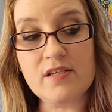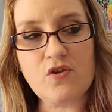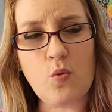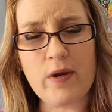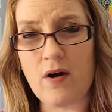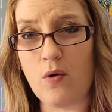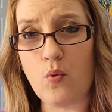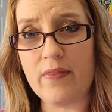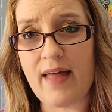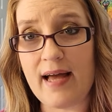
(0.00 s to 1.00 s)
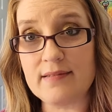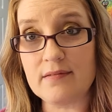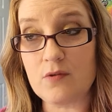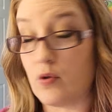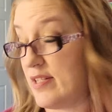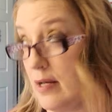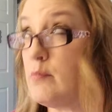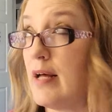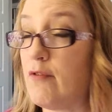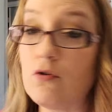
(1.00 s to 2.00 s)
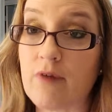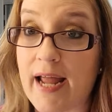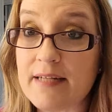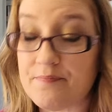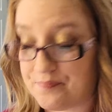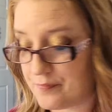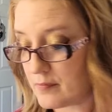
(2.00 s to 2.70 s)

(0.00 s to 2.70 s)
Because don't we all want that on some level, right?